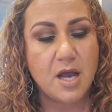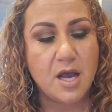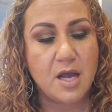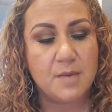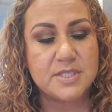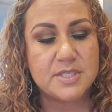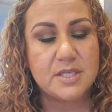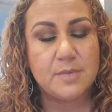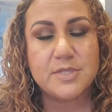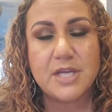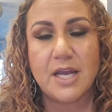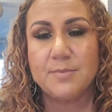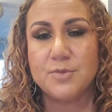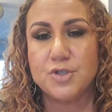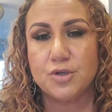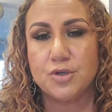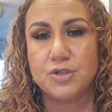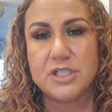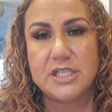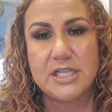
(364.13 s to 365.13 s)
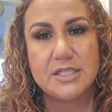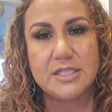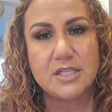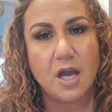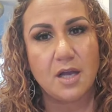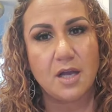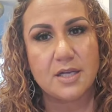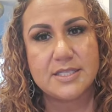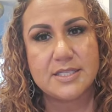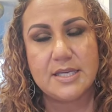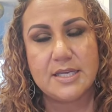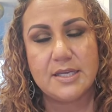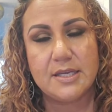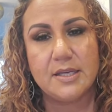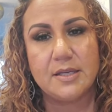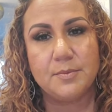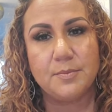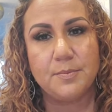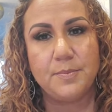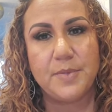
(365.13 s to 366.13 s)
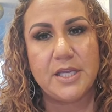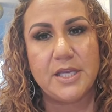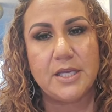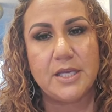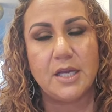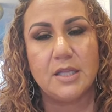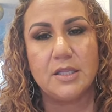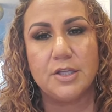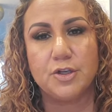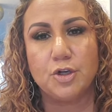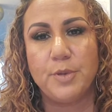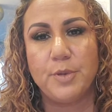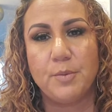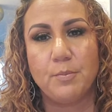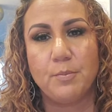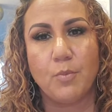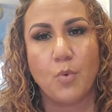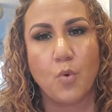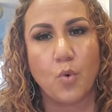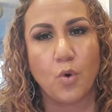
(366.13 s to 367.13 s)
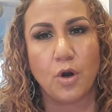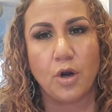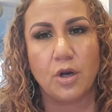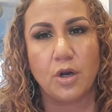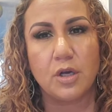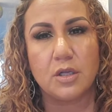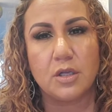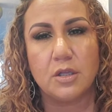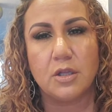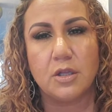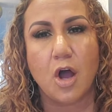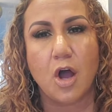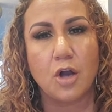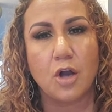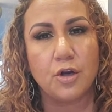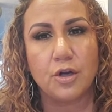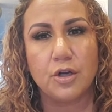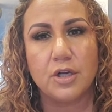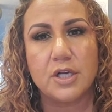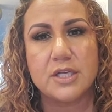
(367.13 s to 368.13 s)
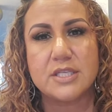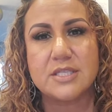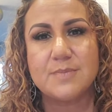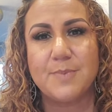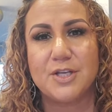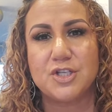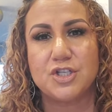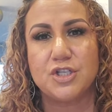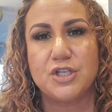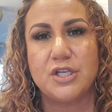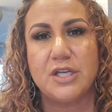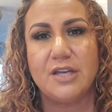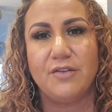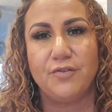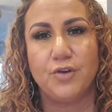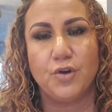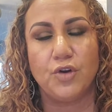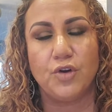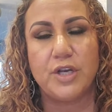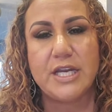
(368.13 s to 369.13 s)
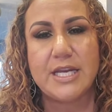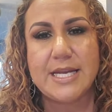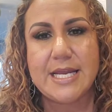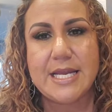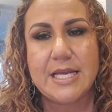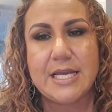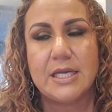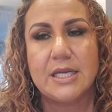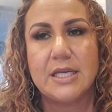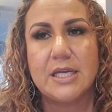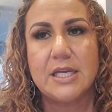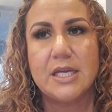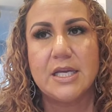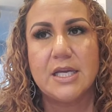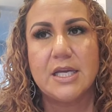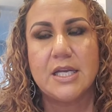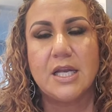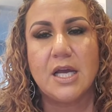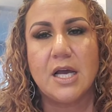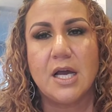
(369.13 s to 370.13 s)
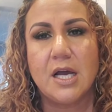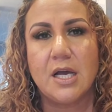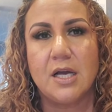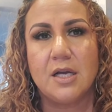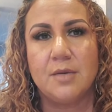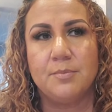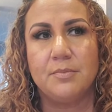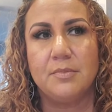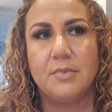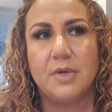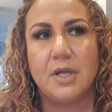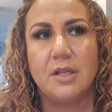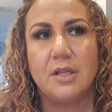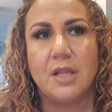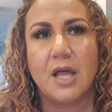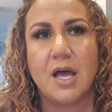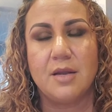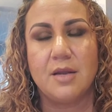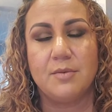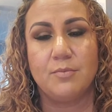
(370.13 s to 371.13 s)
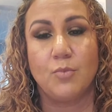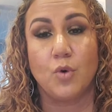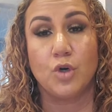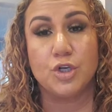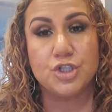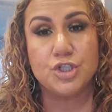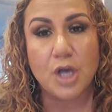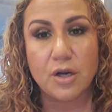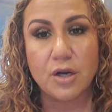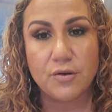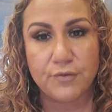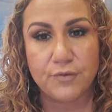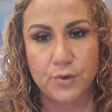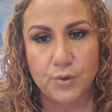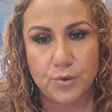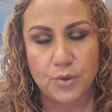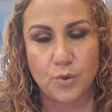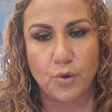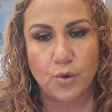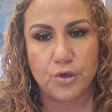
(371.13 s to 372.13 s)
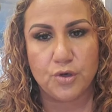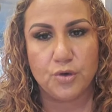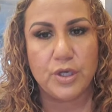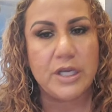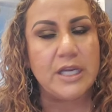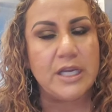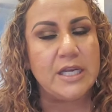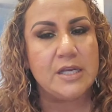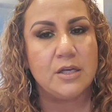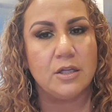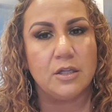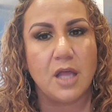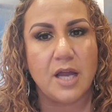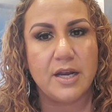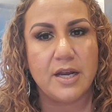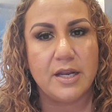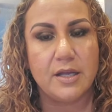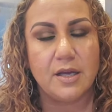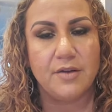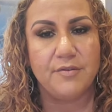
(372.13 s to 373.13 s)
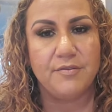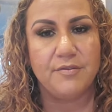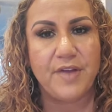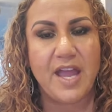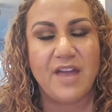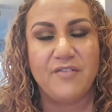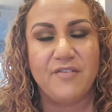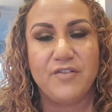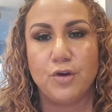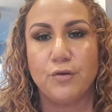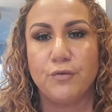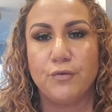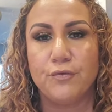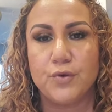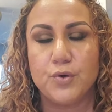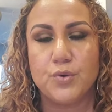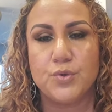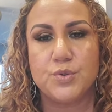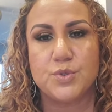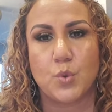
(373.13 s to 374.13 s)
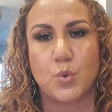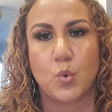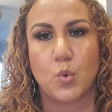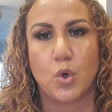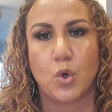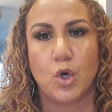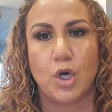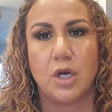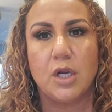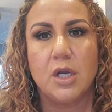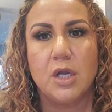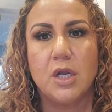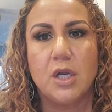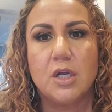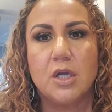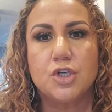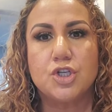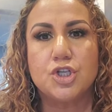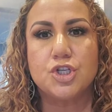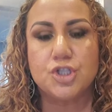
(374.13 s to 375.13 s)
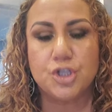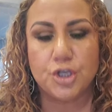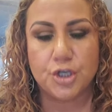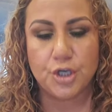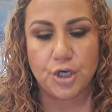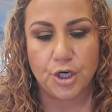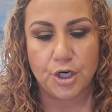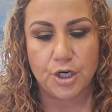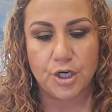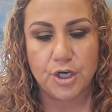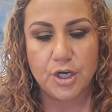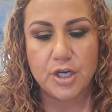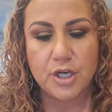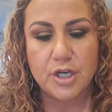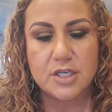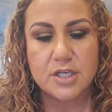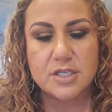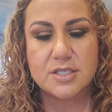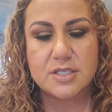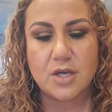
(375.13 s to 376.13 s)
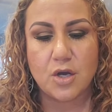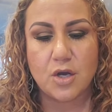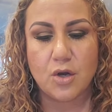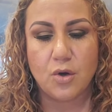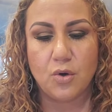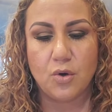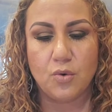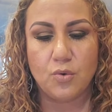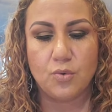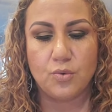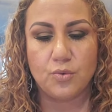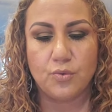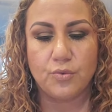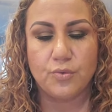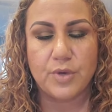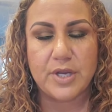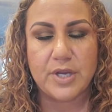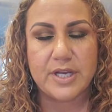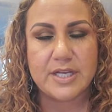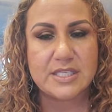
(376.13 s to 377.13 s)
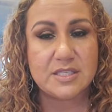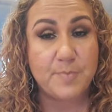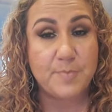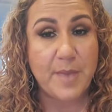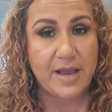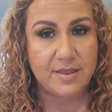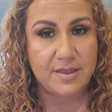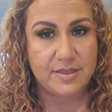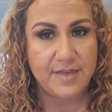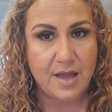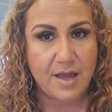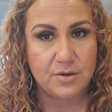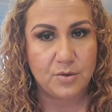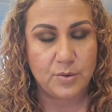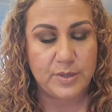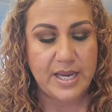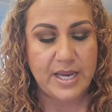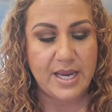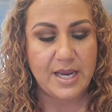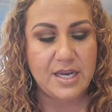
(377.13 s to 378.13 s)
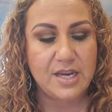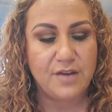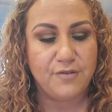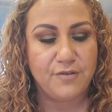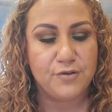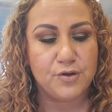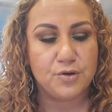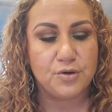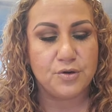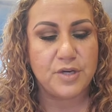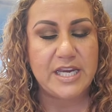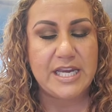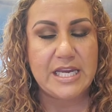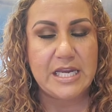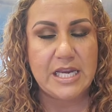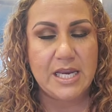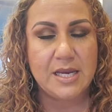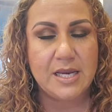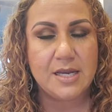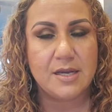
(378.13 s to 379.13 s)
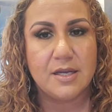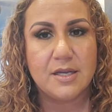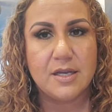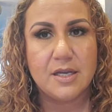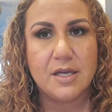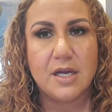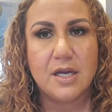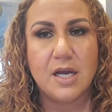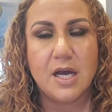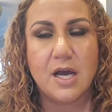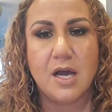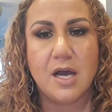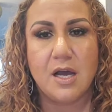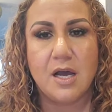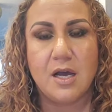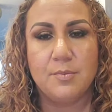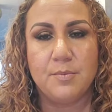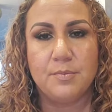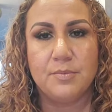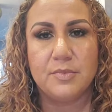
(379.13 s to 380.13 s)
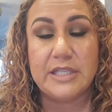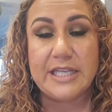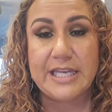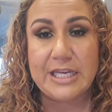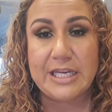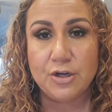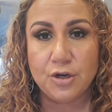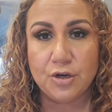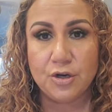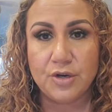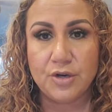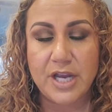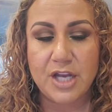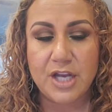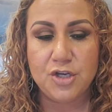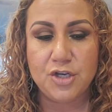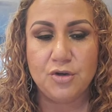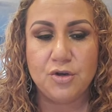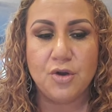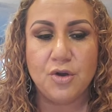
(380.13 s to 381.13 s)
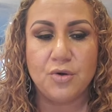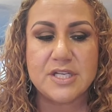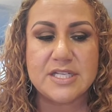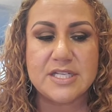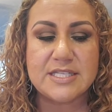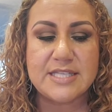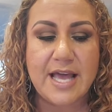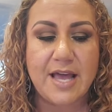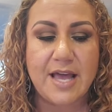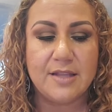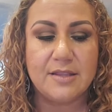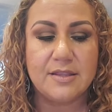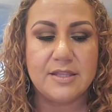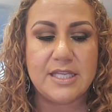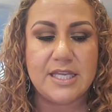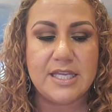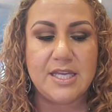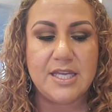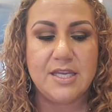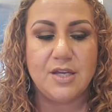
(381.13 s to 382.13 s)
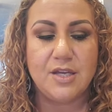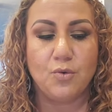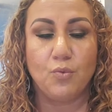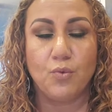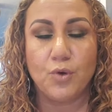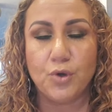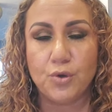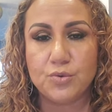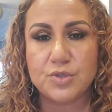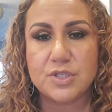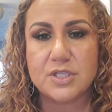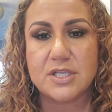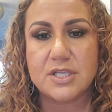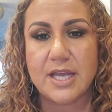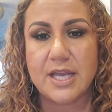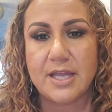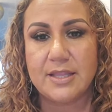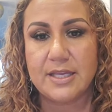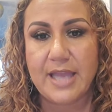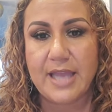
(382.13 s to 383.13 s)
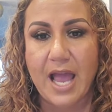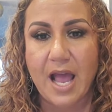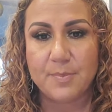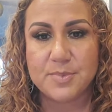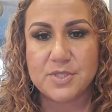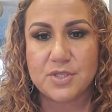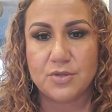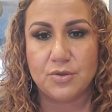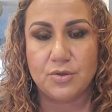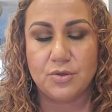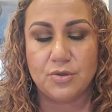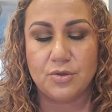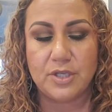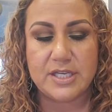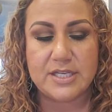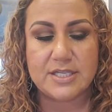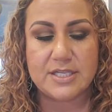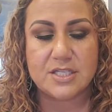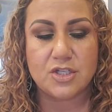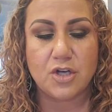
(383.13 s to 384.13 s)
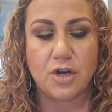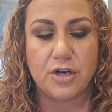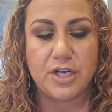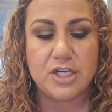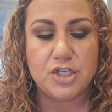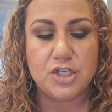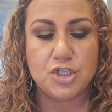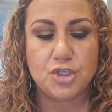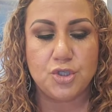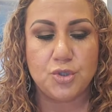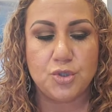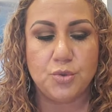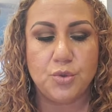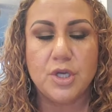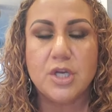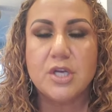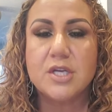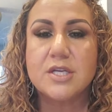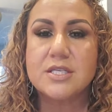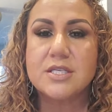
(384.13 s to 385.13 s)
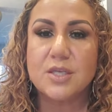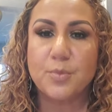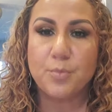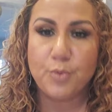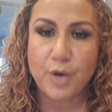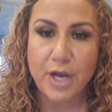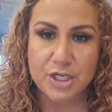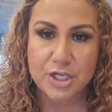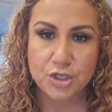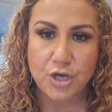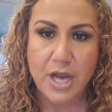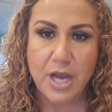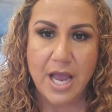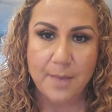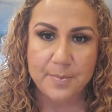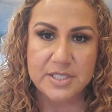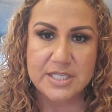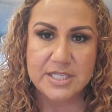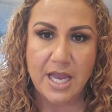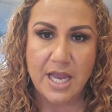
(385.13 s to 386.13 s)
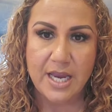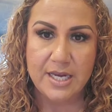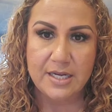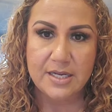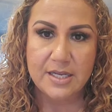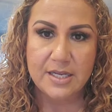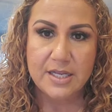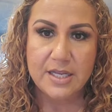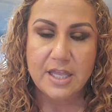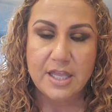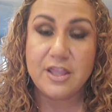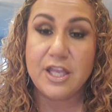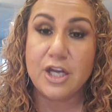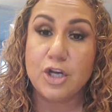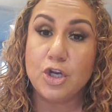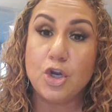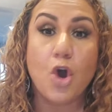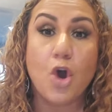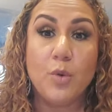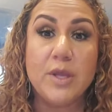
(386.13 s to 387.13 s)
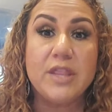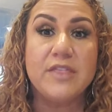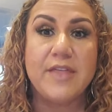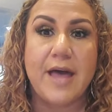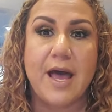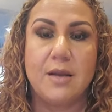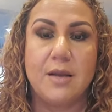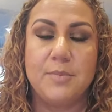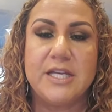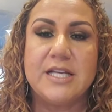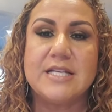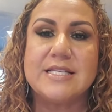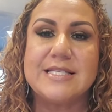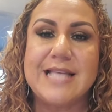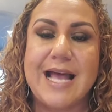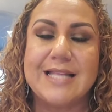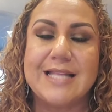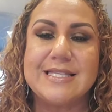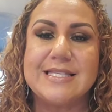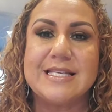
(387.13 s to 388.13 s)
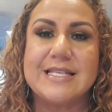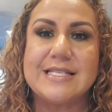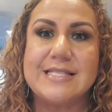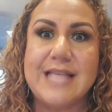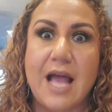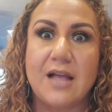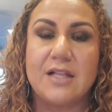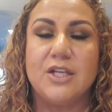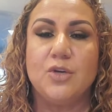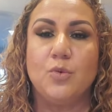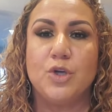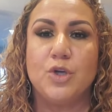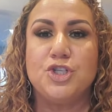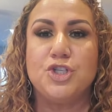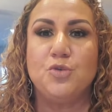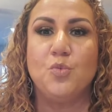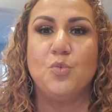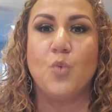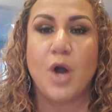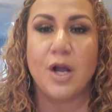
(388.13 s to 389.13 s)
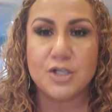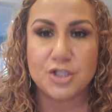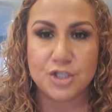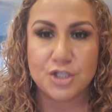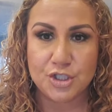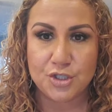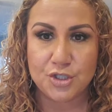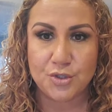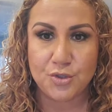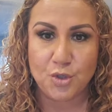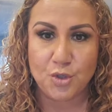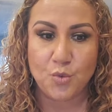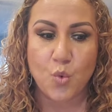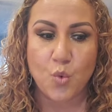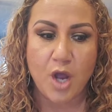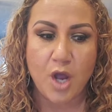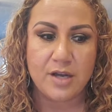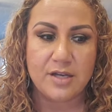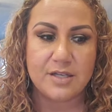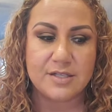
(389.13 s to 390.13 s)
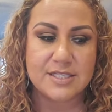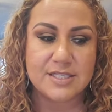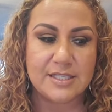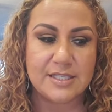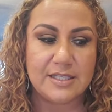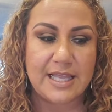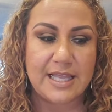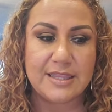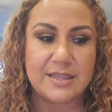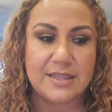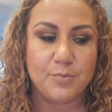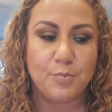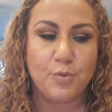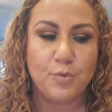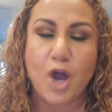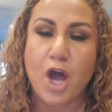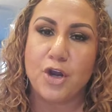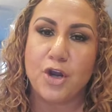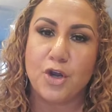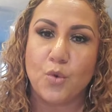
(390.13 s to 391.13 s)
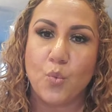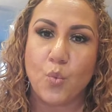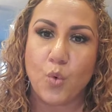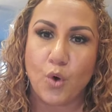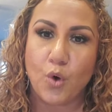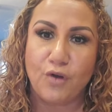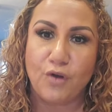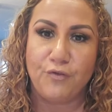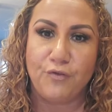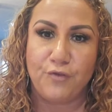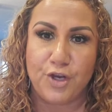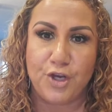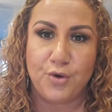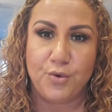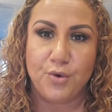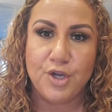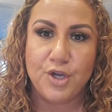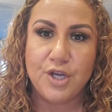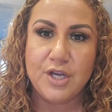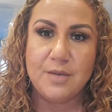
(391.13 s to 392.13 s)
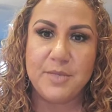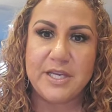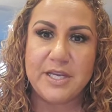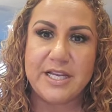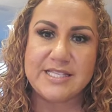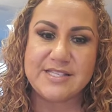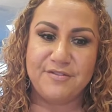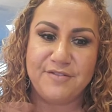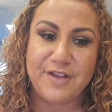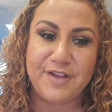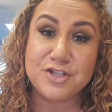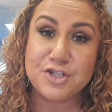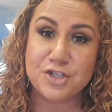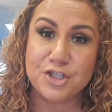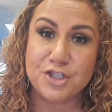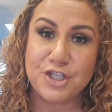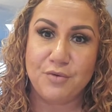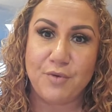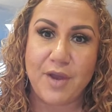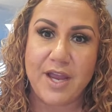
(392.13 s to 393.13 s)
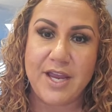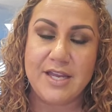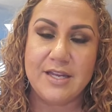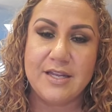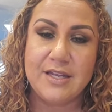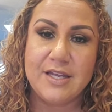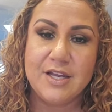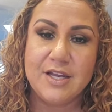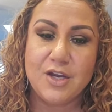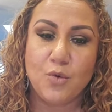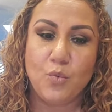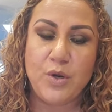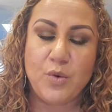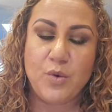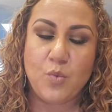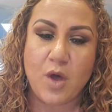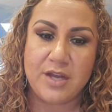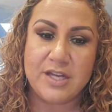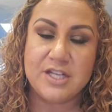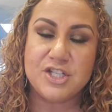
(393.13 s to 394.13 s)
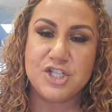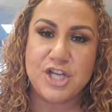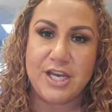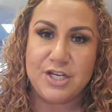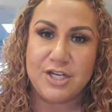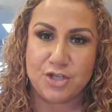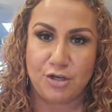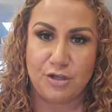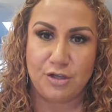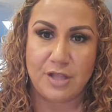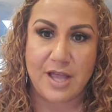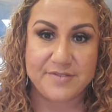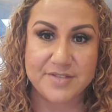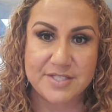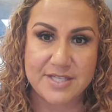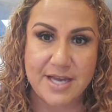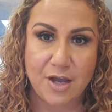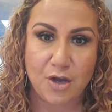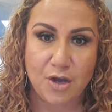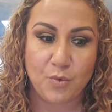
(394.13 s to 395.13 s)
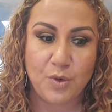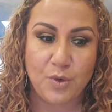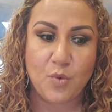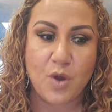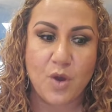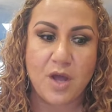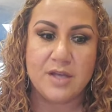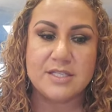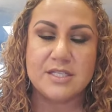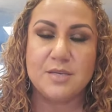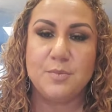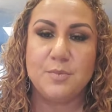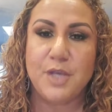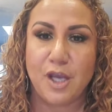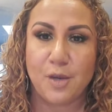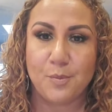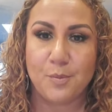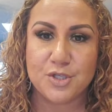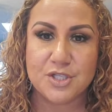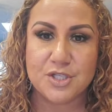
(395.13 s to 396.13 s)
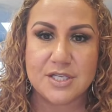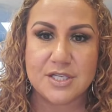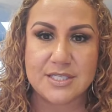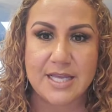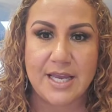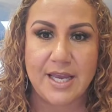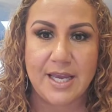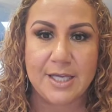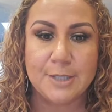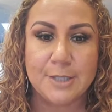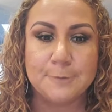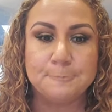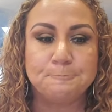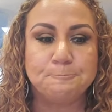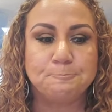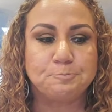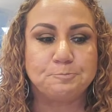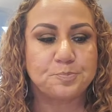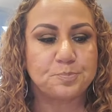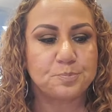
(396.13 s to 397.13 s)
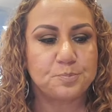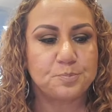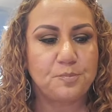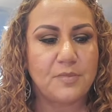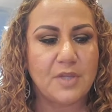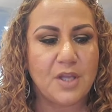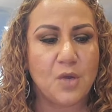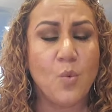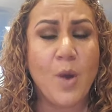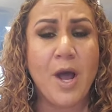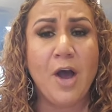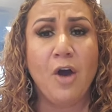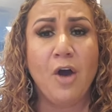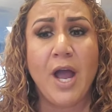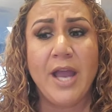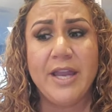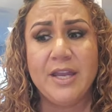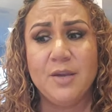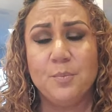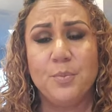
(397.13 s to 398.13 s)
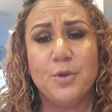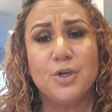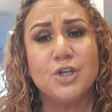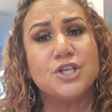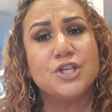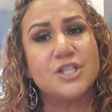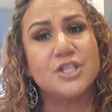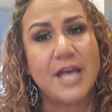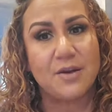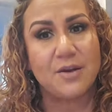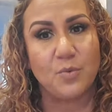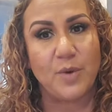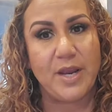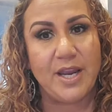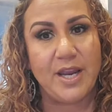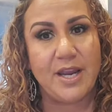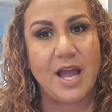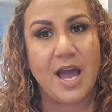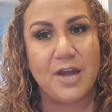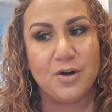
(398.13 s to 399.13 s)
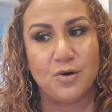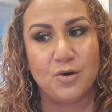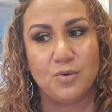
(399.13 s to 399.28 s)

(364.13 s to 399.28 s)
Sometimes your detoxing can be a little bit more longer, especially if you're eating a lot more junk food, or you're eating a lot of heavier foods or sugar. So expect that, okay? If you're eating leaner and you notice that the root and the capsule is starting to suppress your appetite, then go with that, because that's exactly what you want to do. You want to let the product work for you, because eventually, right, we want to change our lifestyle. We want to be able to say, wow, I can push that away.